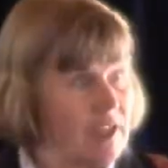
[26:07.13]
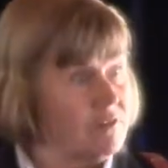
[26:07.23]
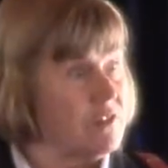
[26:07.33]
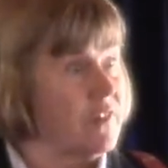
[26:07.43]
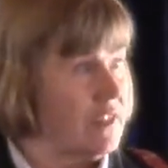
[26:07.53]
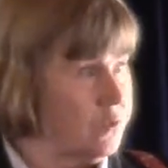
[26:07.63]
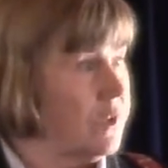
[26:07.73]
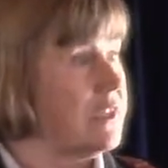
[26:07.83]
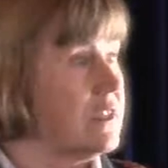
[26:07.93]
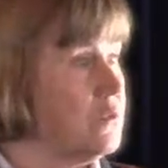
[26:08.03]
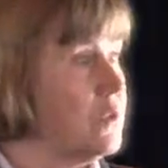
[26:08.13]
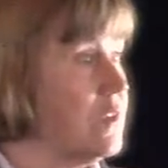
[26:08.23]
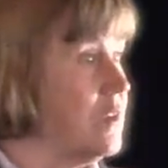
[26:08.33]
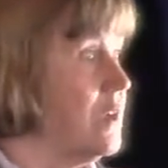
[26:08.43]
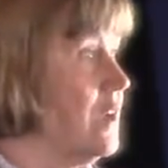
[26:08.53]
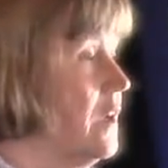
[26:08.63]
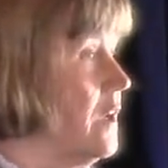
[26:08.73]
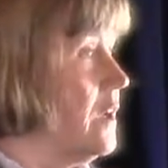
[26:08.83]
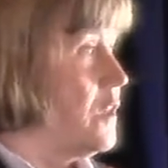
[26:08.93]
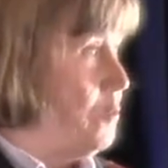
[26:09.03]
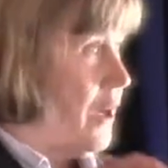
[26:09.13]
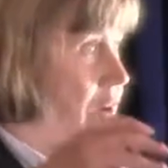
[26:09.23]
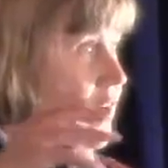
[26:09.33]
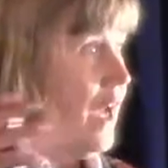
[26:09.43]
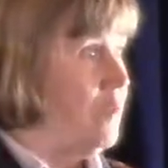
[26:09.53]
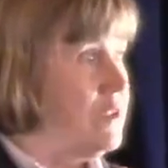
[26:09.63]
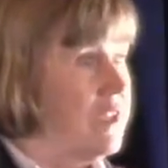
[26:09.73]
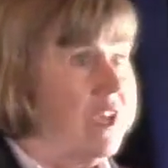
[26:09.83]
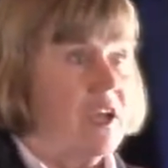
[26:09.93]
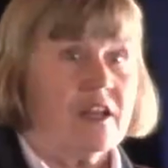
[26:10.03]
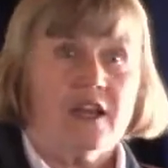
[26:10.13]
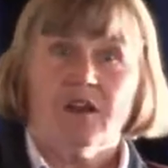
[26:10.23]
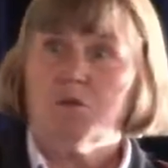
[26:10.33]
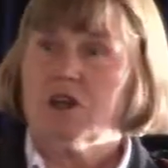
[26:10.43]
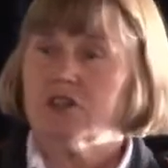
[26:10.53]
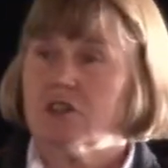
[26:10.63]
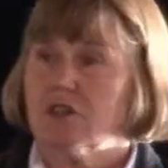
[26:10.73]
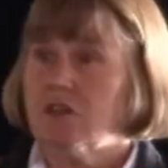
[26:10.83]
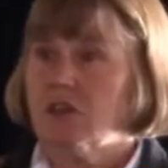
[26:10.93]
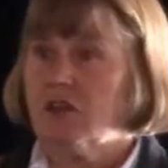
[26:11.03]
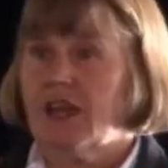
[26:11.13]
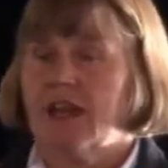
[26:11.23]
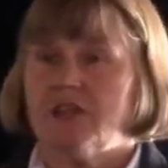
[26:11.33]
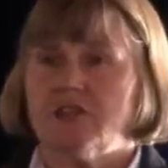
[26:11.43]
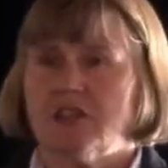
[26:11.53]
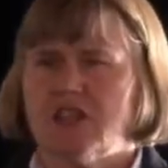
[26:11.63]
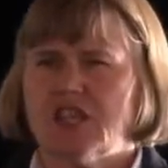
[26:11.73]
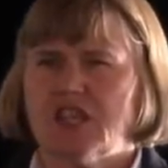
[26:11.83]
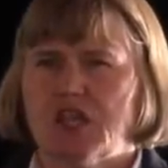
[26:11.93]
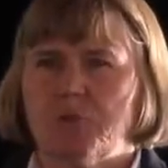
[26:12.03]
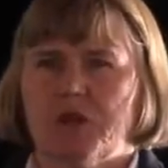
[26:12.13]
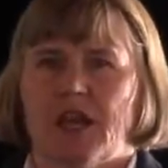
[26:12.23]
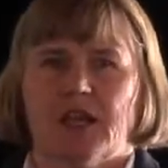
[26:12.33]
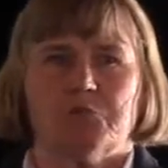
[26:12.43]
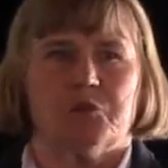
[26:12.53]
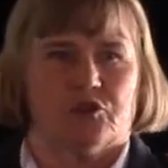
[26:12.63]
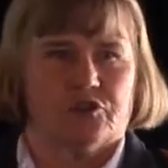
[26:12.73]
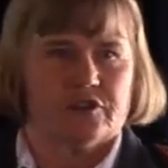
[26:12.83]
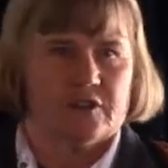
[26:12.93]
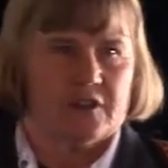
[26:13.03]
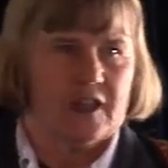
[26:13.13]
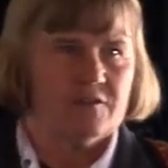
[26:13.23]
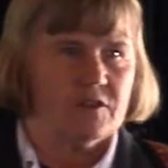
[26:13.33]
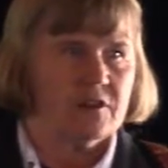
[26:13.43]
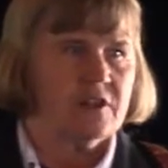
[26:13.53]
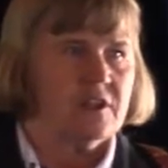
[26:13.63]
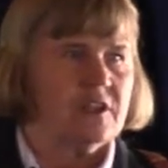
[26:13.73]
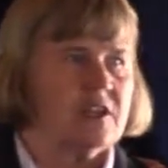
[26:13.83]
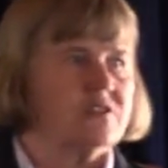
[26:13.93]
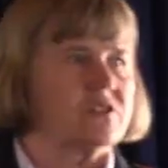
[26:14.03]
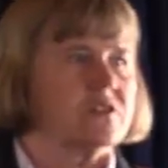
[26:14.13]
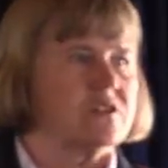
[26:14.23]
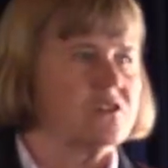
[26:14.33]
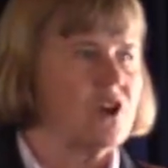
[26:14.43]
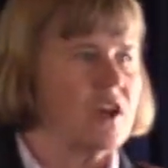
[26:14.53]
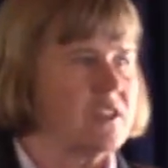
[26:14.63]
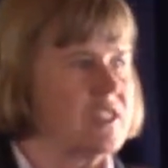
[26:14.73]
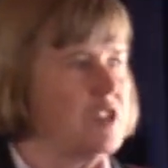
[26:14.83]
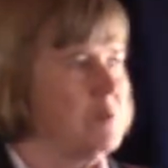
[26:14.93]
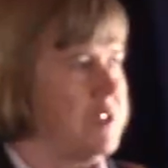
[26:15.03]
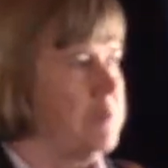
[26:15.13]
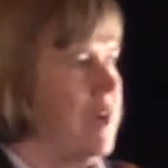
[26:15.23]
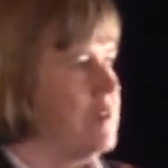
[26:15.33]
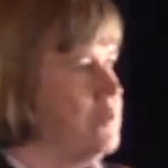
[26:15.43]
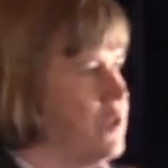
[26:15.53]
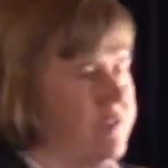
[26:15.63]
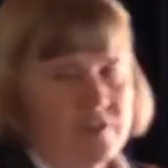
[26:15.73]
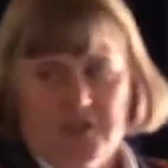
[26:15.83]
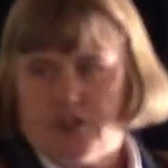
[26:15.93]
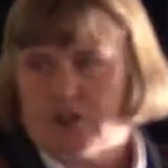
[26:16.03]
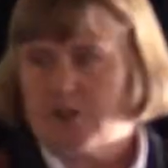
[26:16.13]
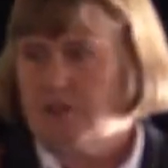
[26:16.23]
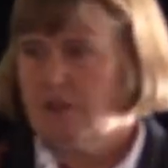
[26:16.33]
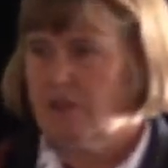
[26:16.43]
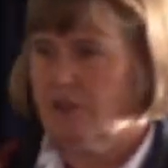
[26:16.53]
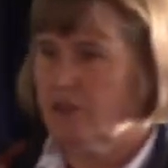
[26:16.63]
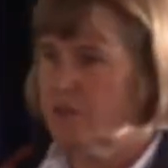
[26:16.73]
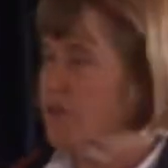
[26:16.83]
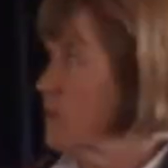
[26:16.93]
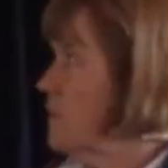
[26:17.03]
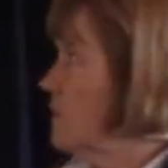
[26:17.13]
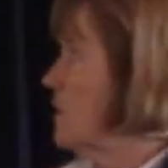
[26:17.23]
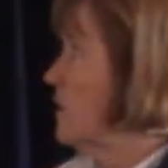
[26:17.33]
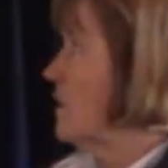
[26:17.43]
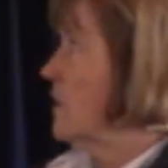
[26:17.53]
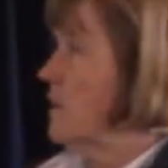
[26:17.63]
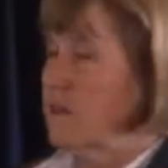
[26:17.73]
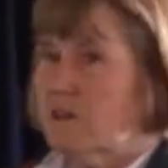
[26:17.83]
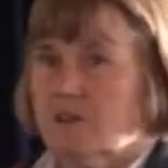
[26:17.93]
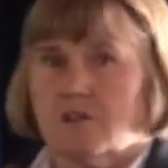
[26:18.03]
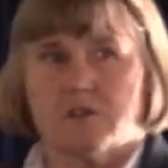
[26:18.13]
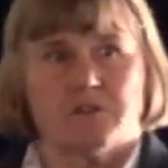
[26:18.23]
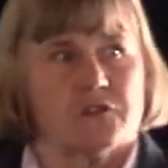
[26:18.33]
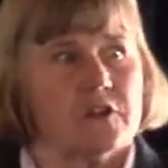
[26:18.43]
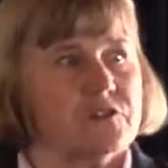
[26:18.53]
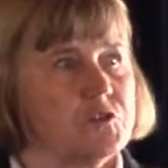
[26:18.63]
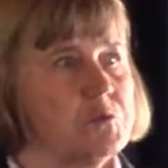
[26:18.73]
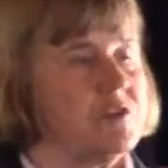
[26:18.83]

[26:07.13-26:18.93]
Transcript: level, and that's what I did with the, the paradigms. Now I want you to look at it just a little bit on a personal level. And I'm just going to talk a little bit about privilege, just for, just for us, for